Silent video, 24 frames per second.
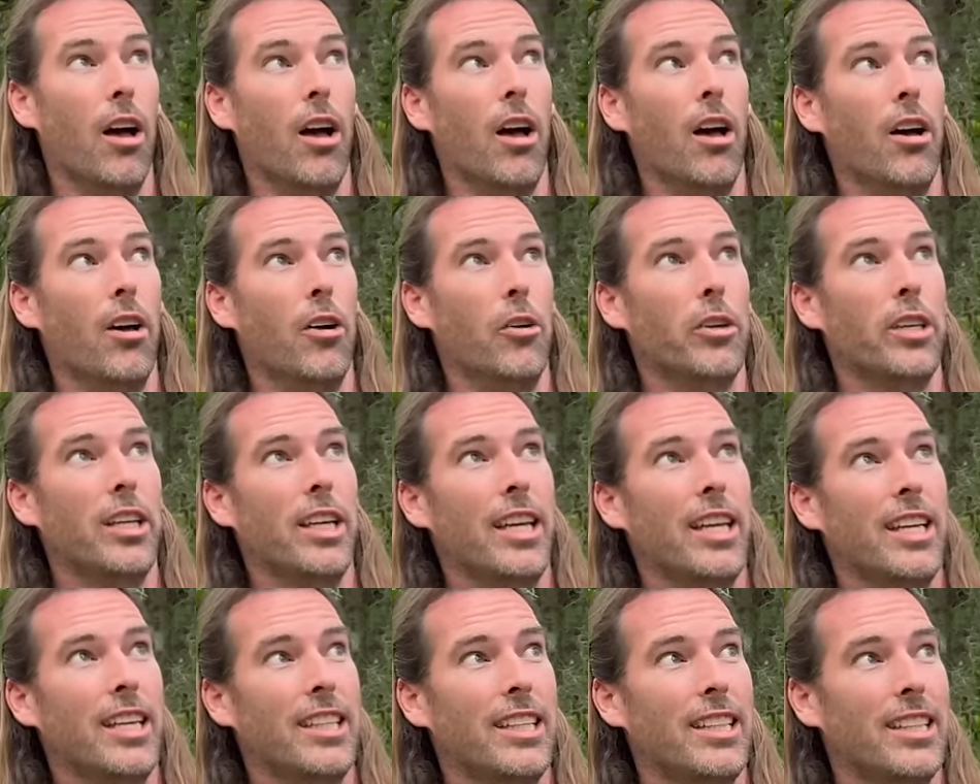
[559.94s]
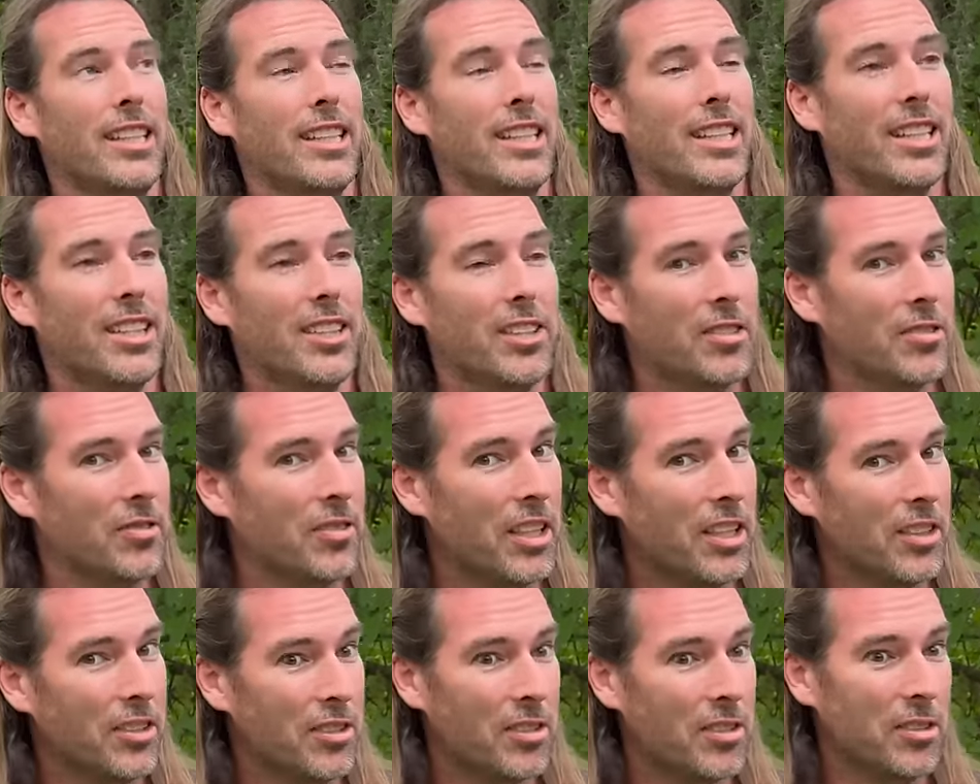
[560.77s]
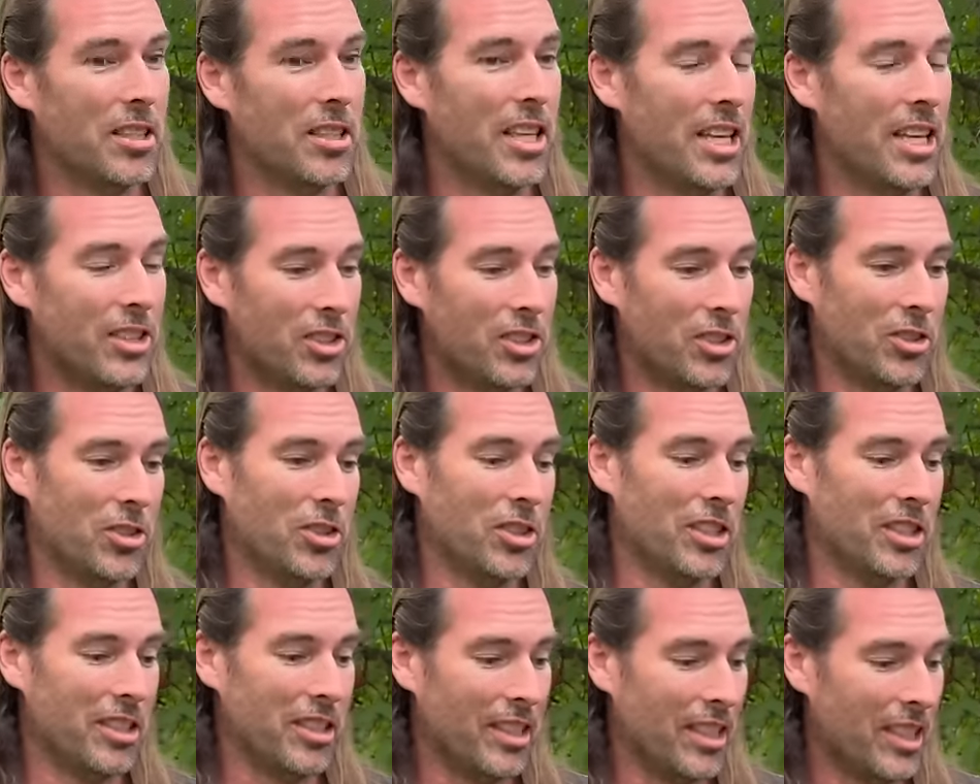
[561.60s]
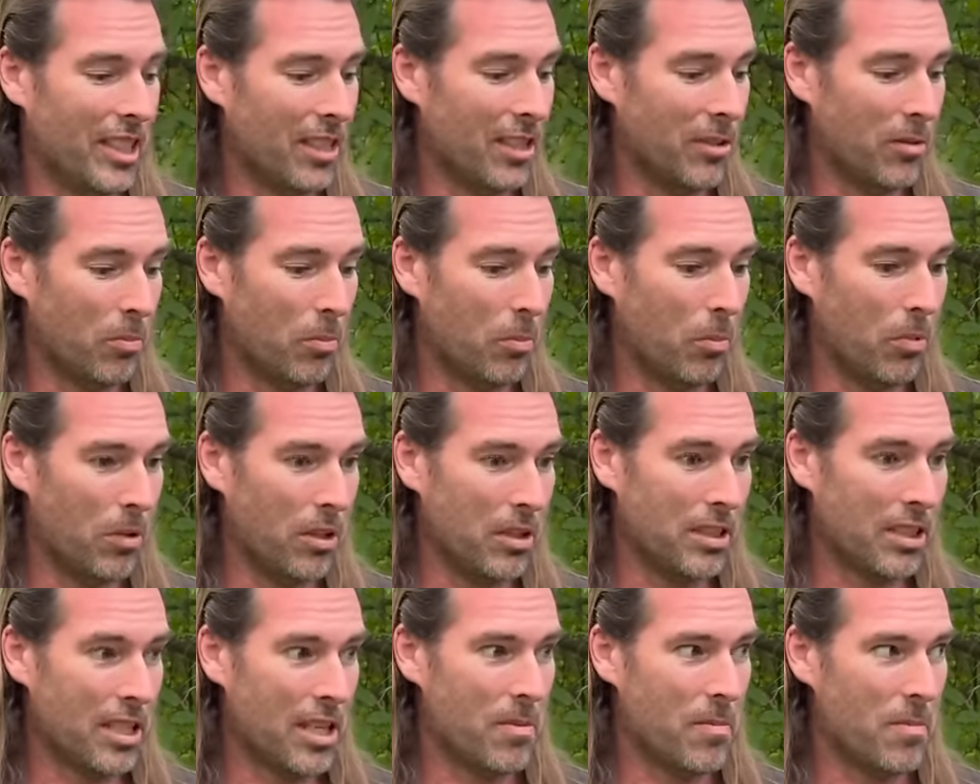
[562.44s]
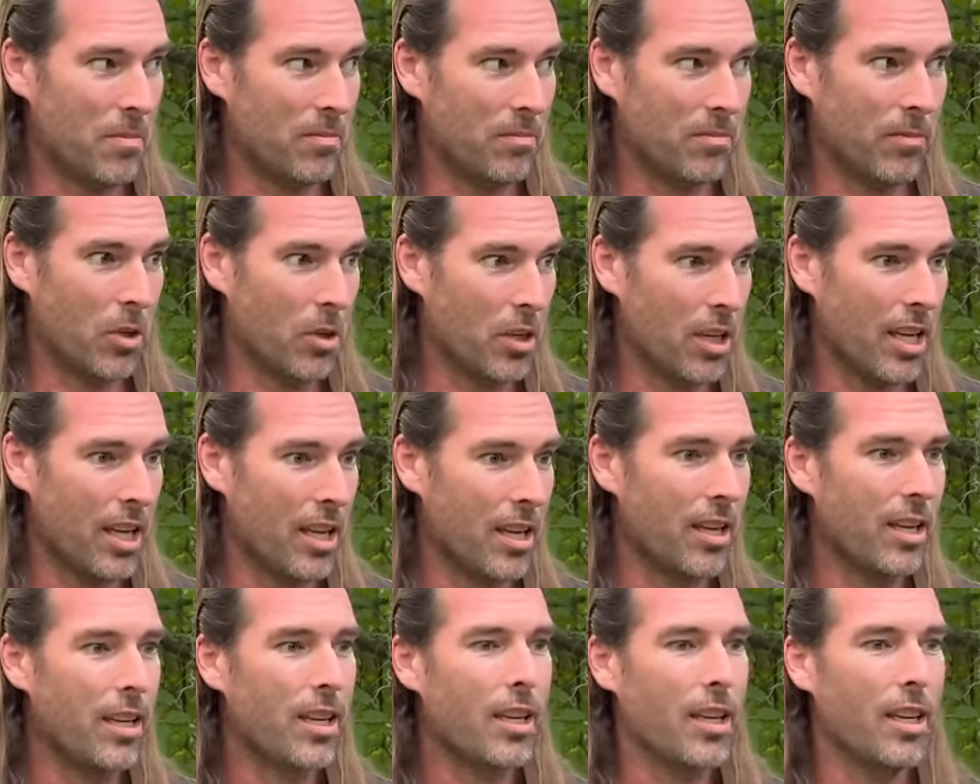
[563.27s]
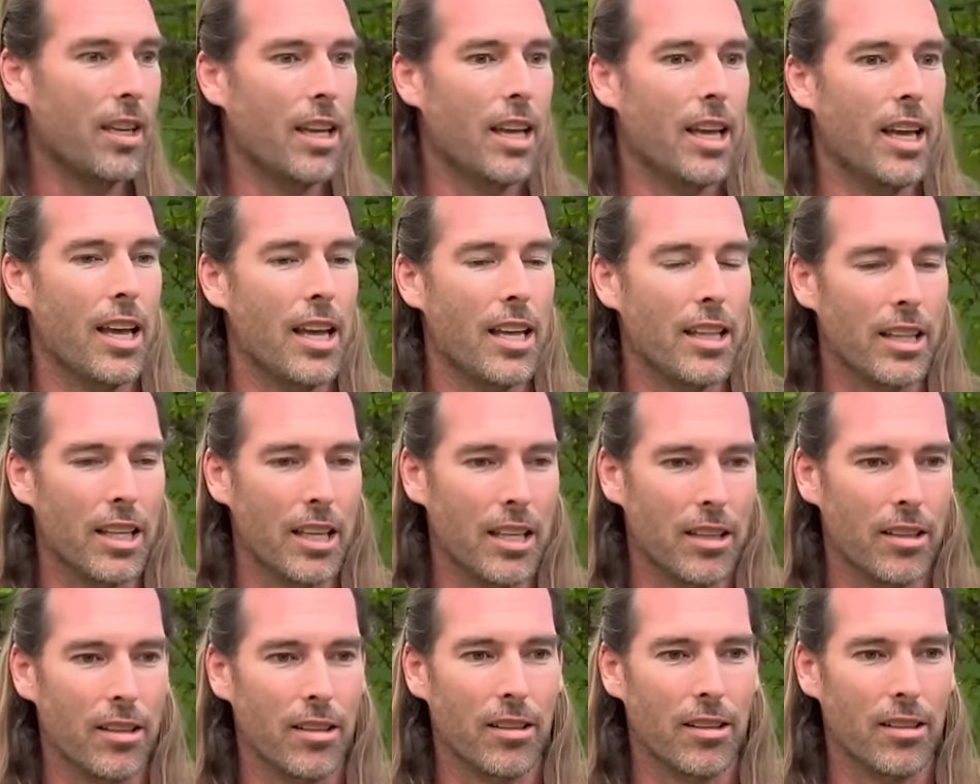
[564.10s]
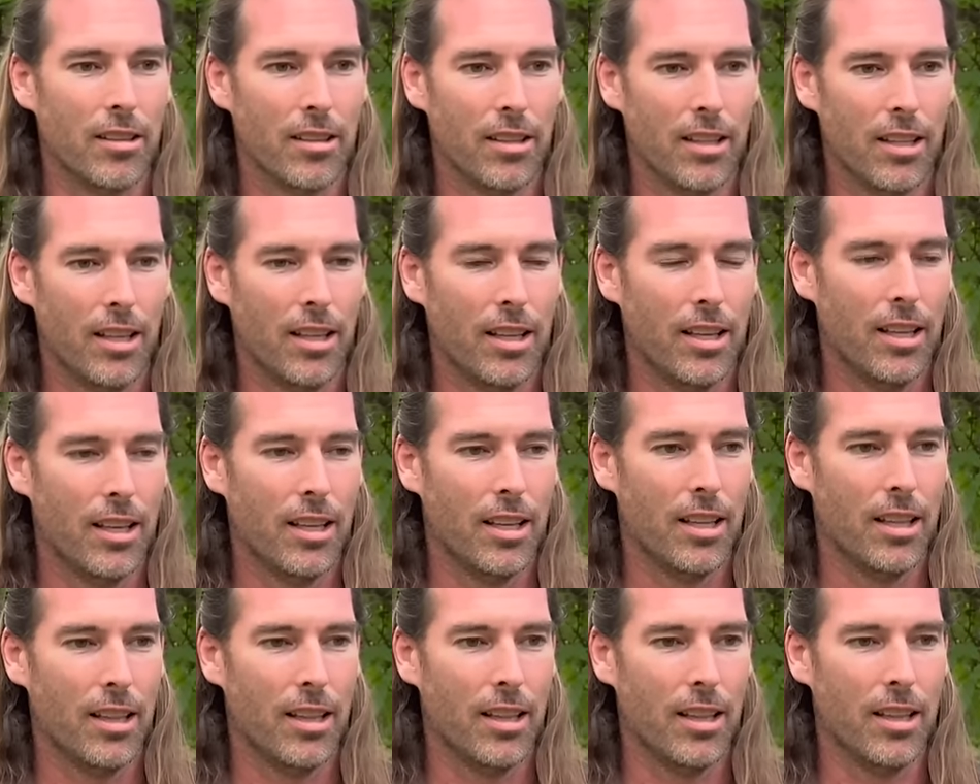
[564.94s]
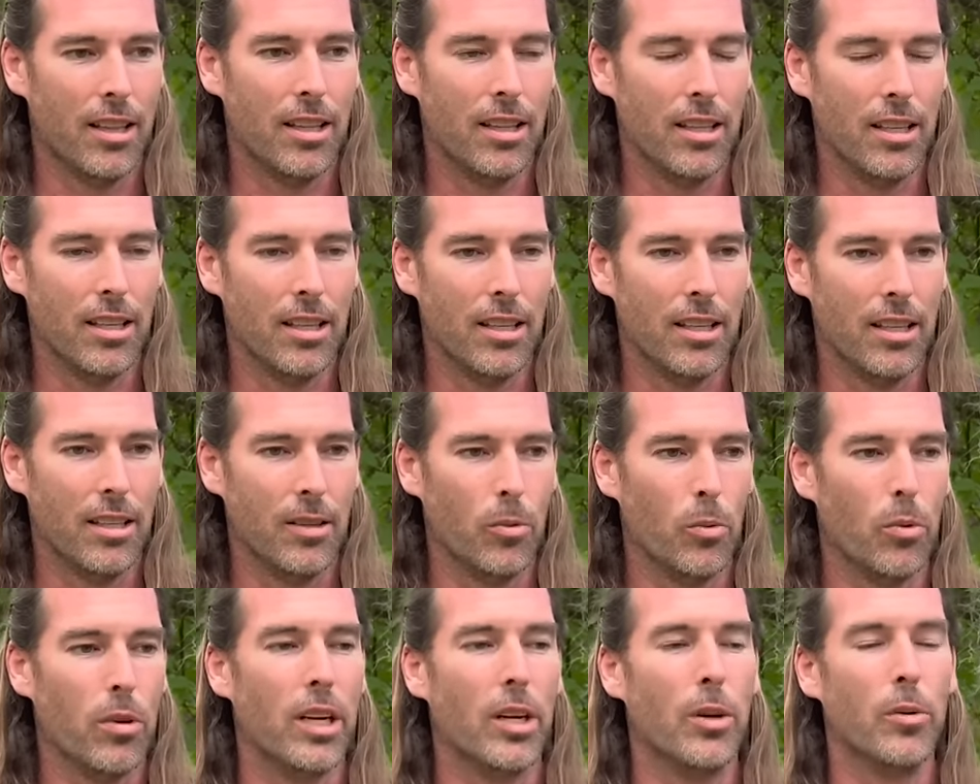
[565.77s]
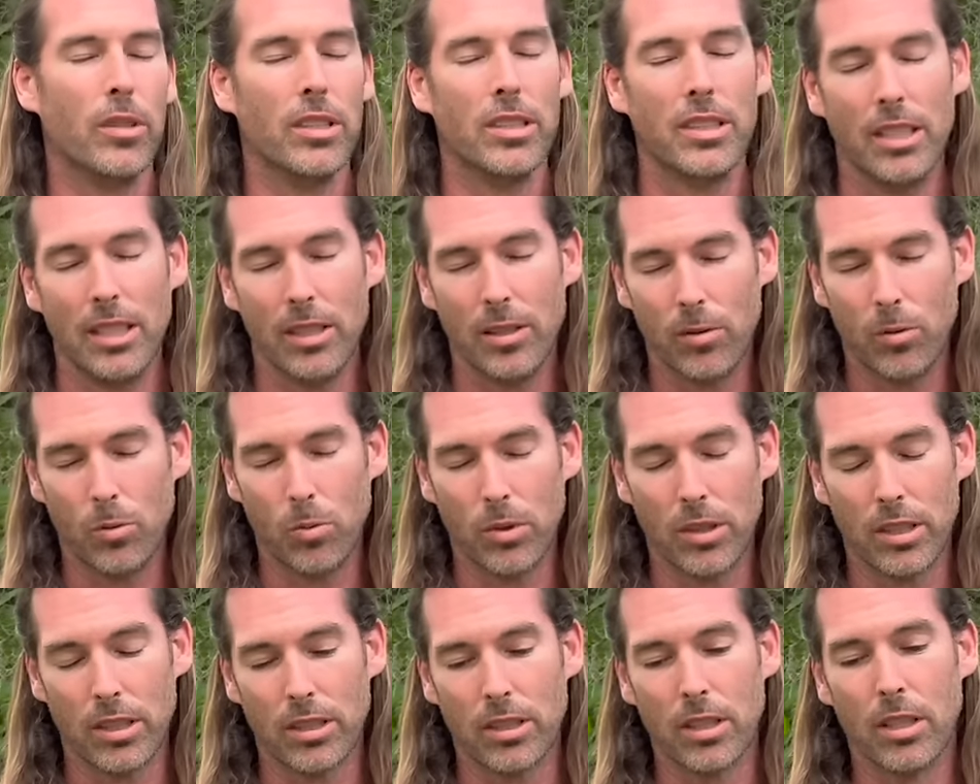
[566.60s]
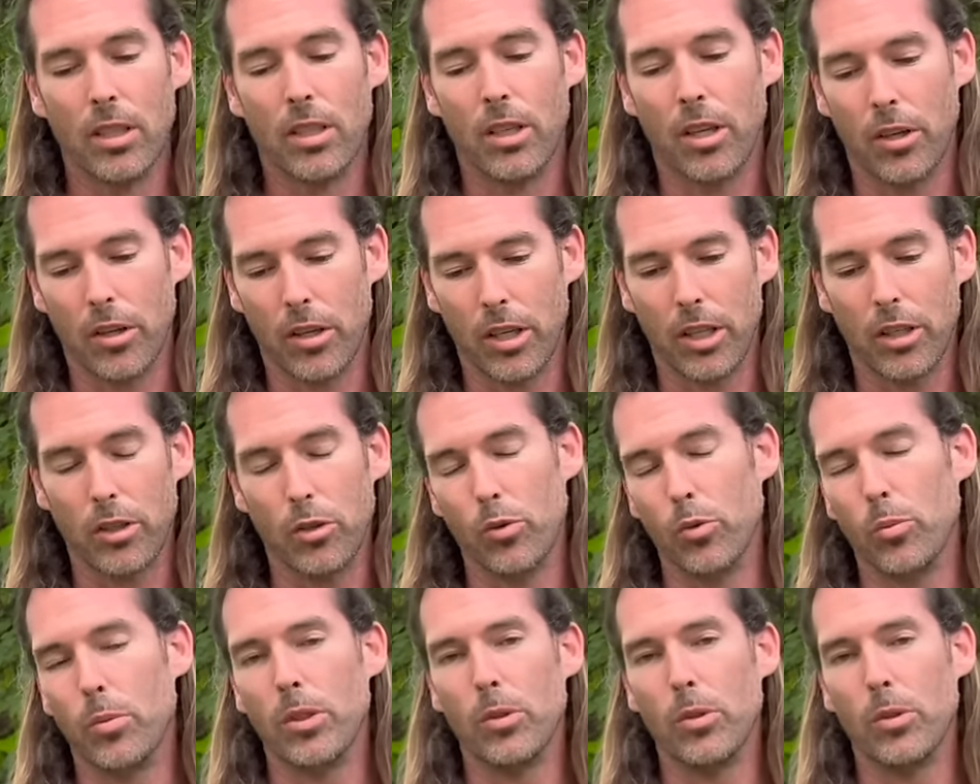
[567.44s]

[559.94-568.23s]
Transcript: okay, like I'll, I'll do that, sure, like what is that, okay. And then the what I received was, okay, you will be